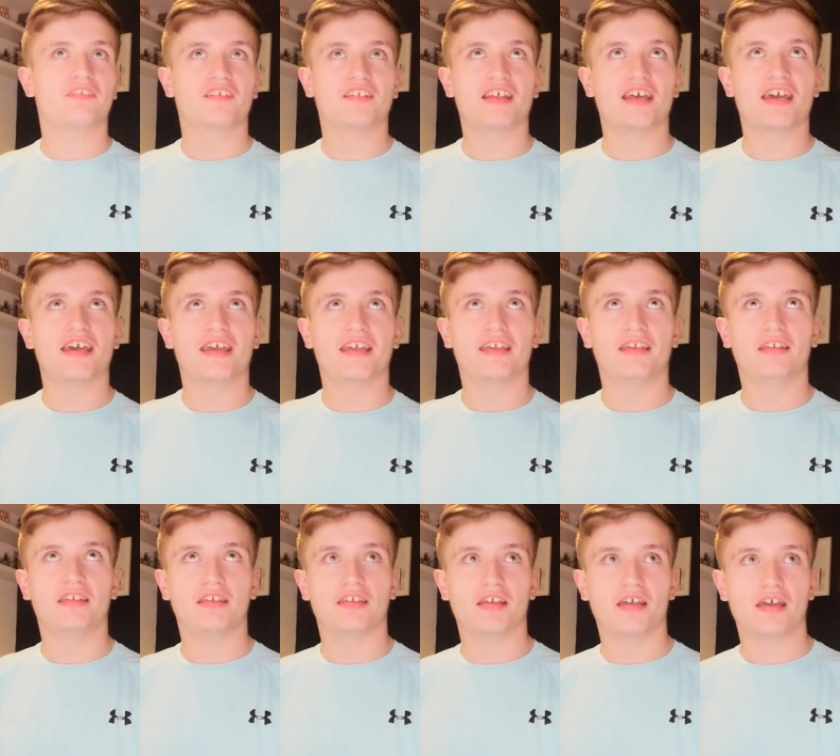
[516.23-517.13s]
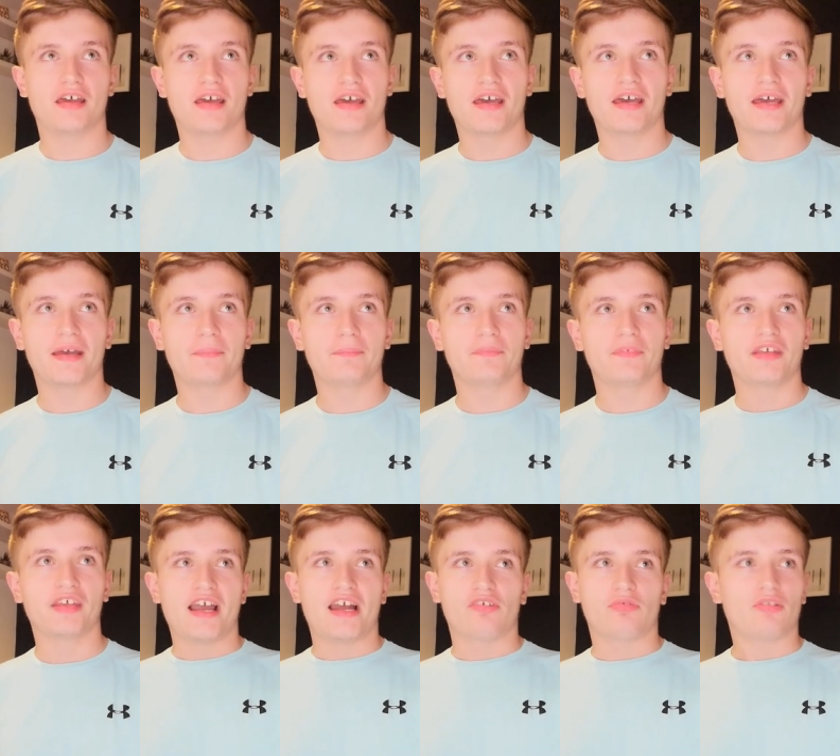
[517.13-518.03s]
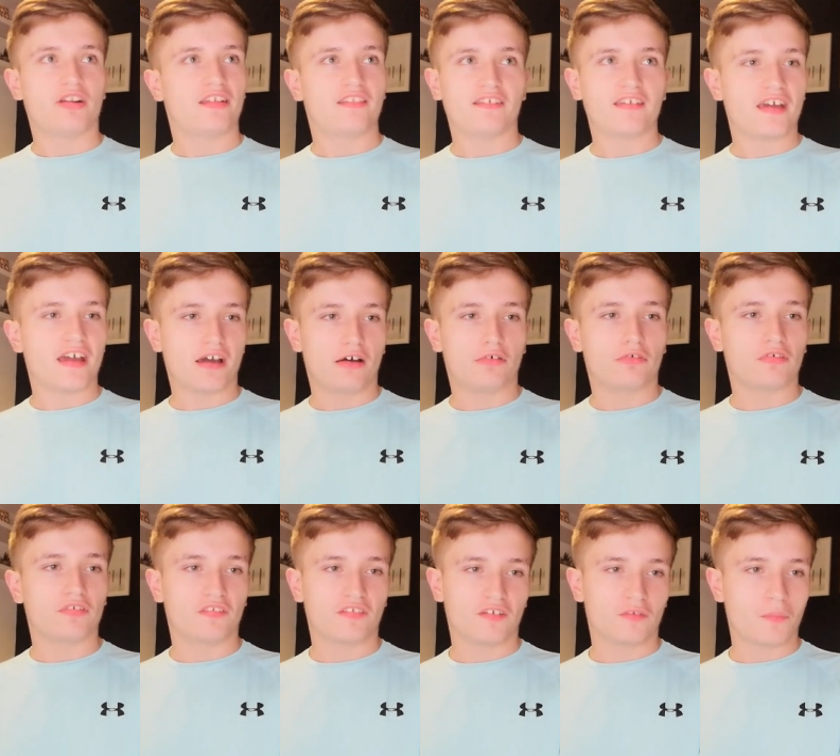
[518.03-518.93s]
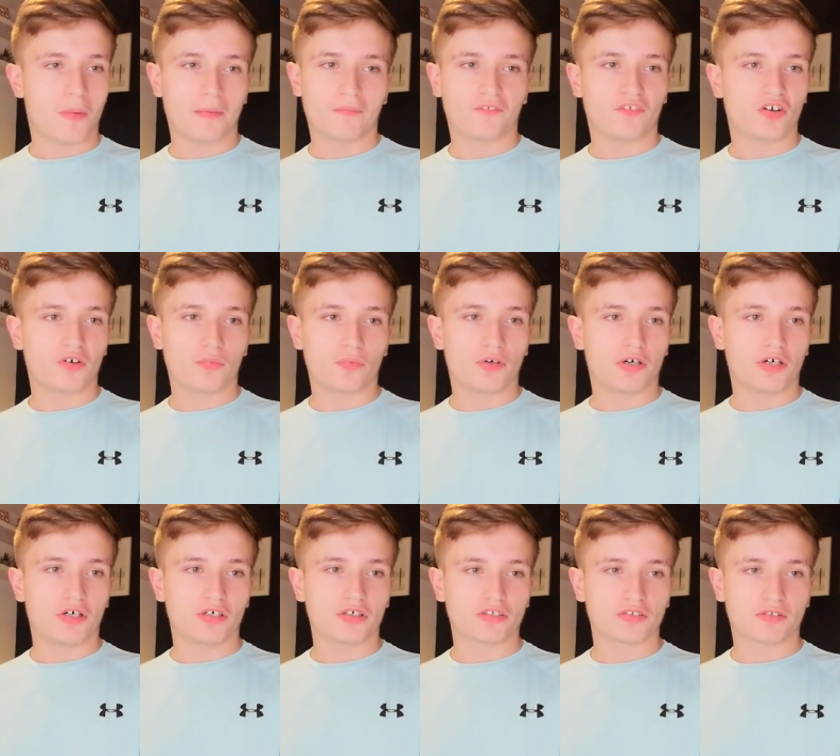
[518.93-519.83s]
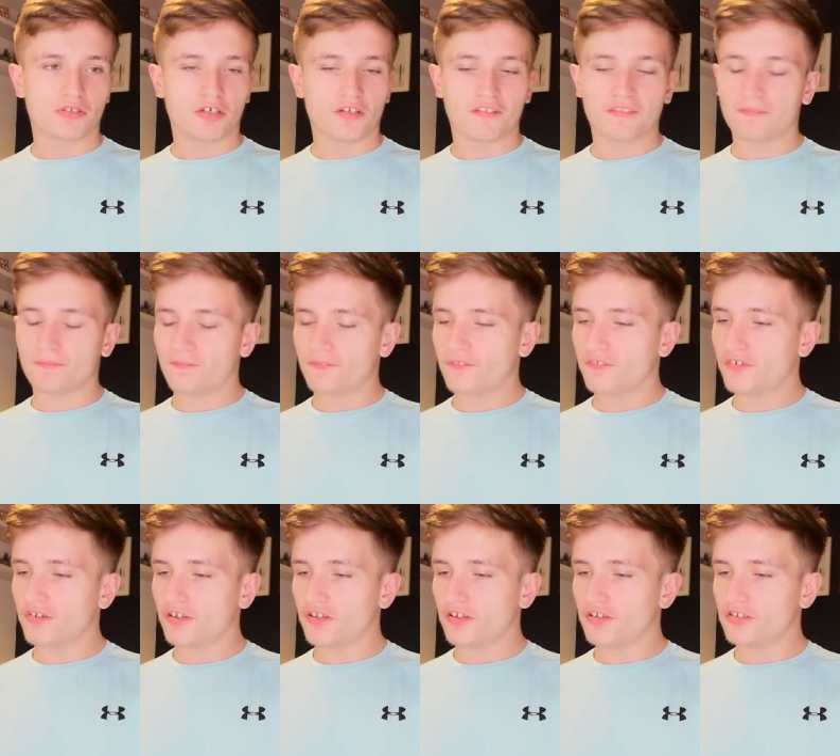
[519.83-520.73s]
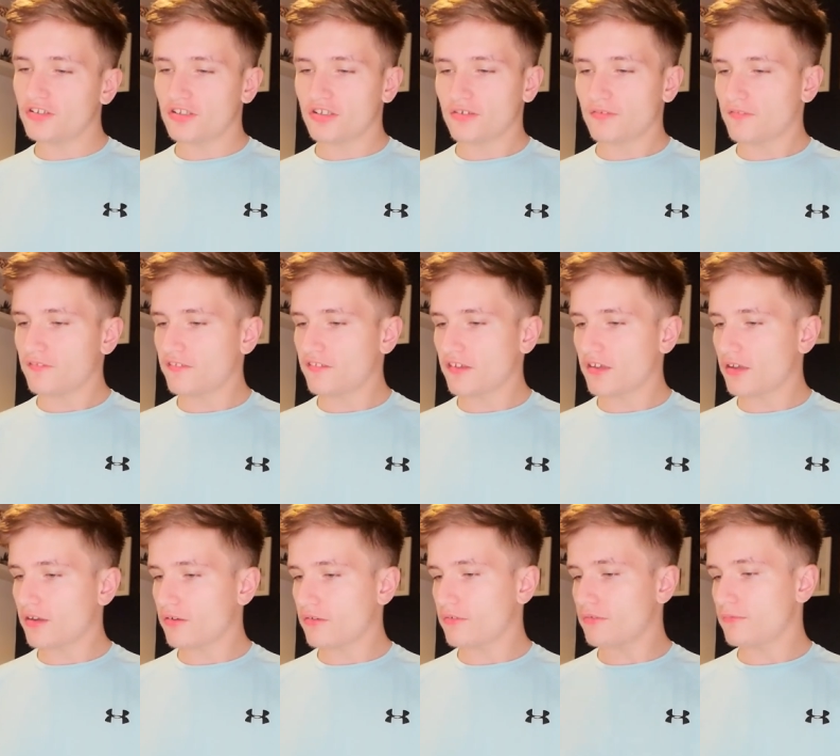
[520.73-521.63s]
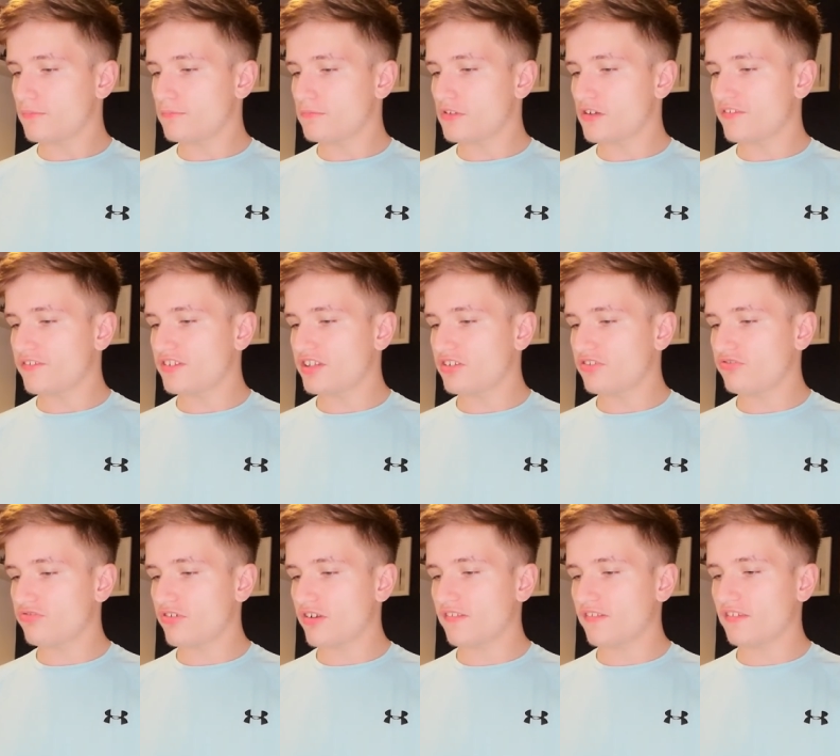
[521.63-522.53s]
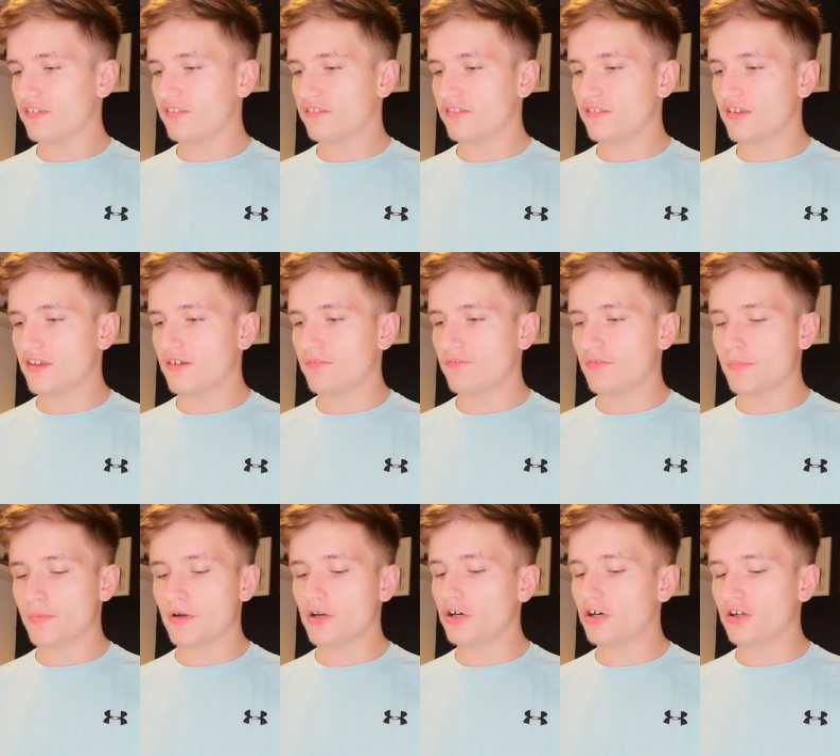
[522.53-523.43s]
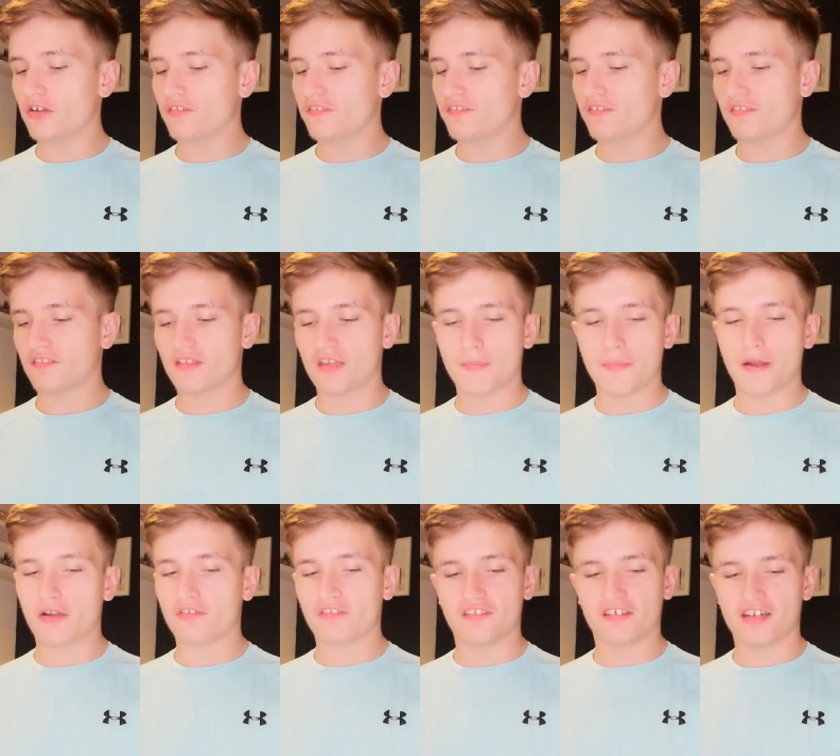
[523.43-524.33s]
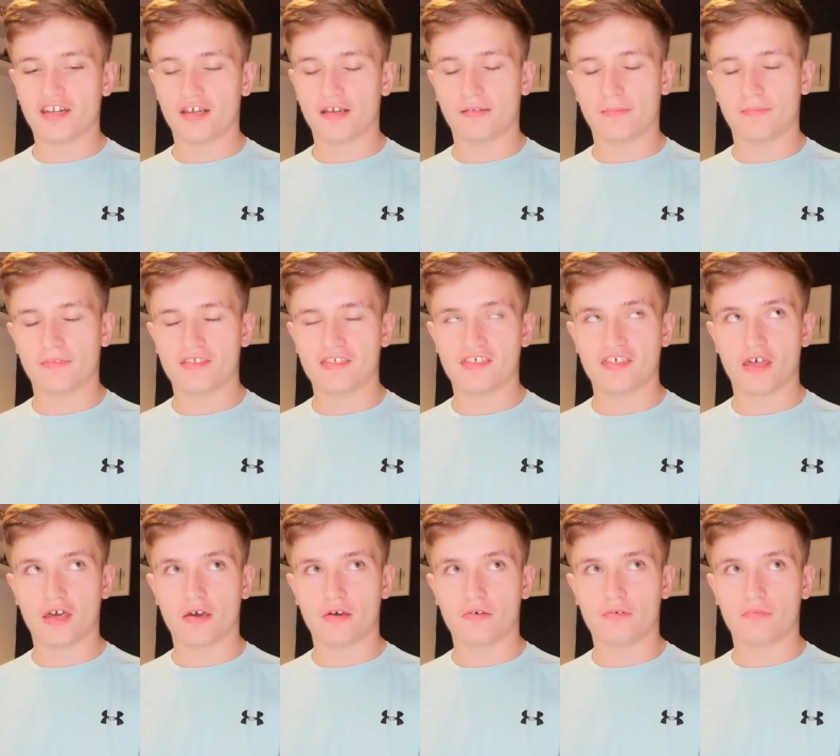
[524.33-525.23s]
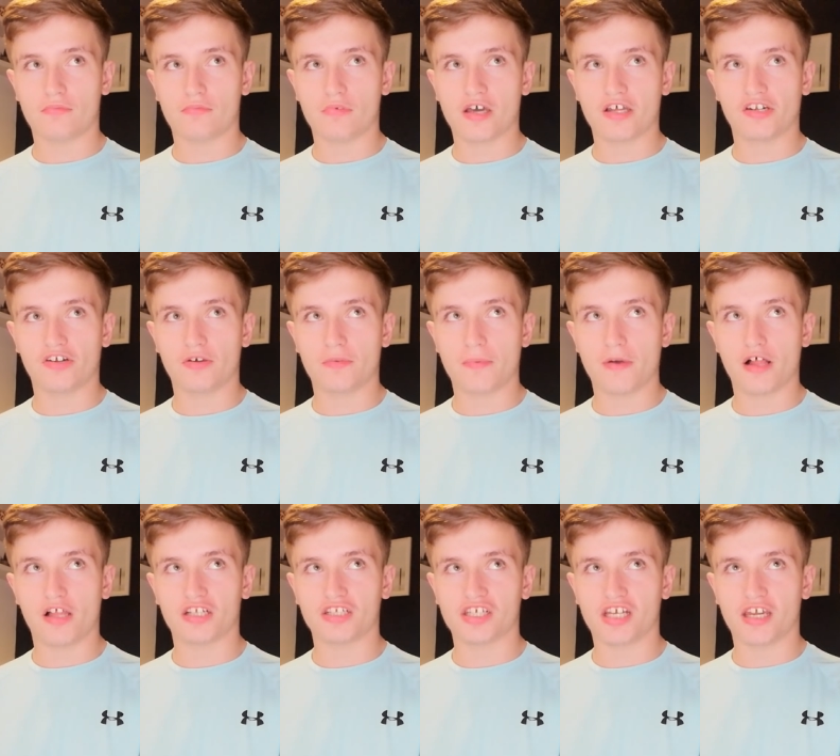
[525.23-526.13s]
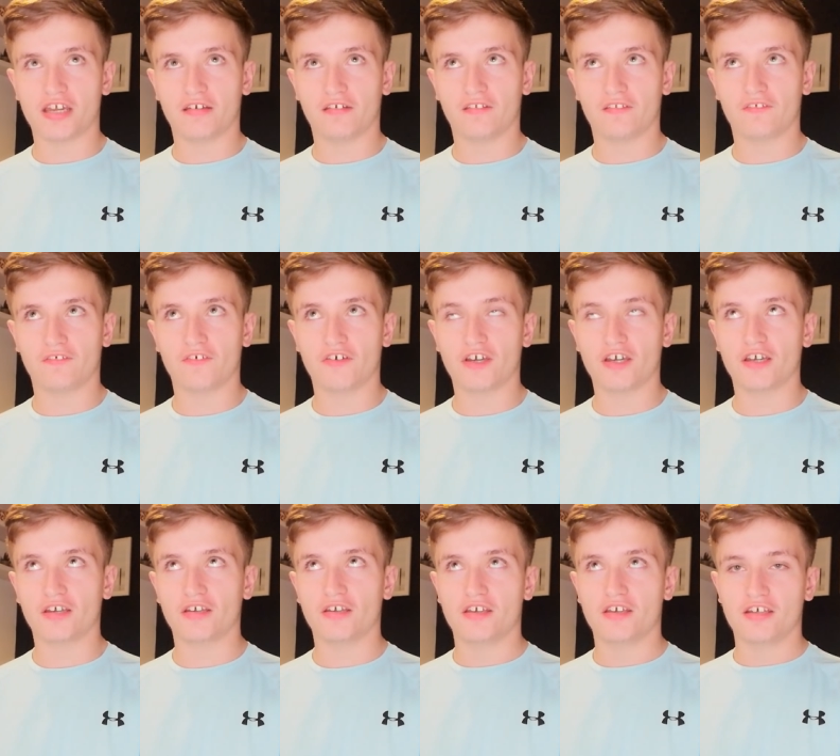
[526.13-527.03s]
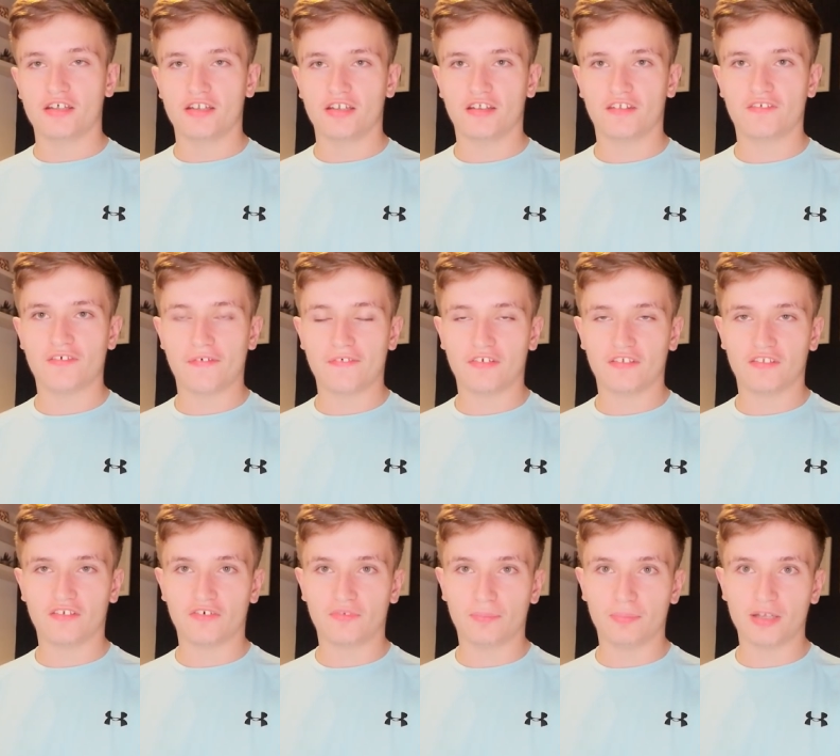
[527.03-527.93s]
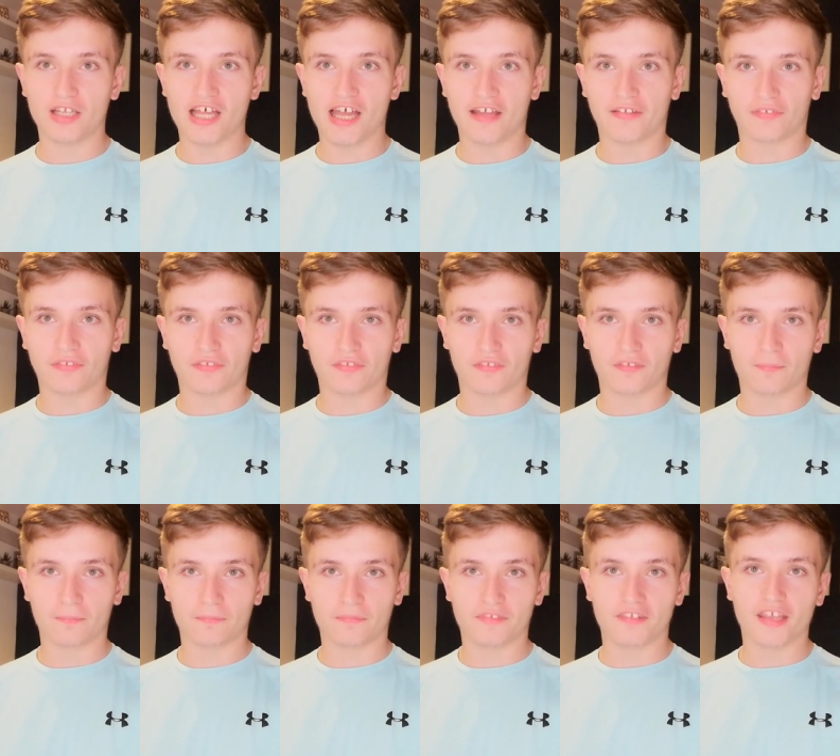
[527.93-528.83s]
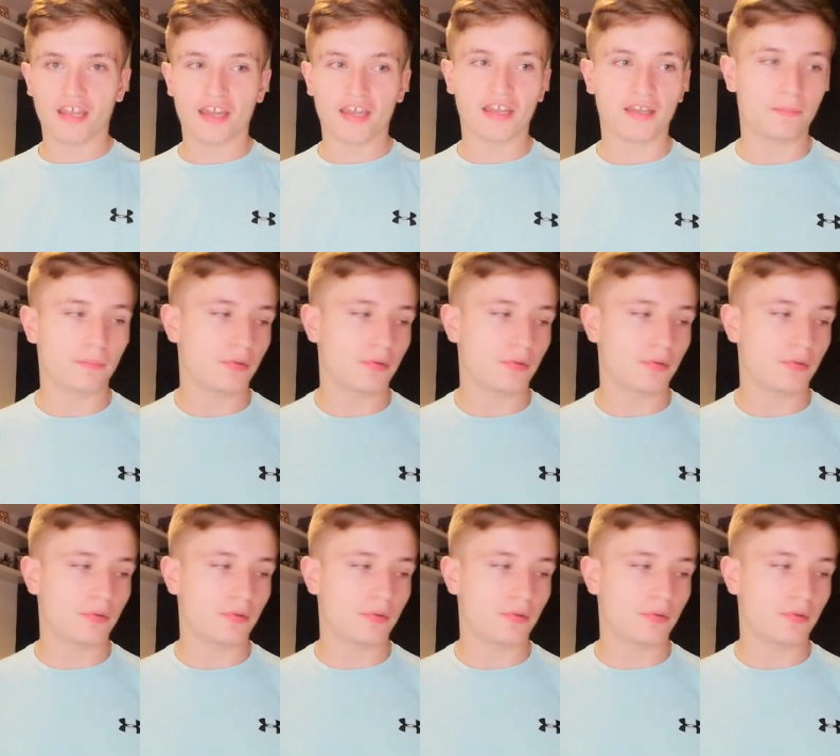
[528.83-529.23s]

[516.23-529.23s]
today. Um, I just went out and went for a walk, got some food, so nothing interesting to report about today. So I do apologise for this very sort of bland day,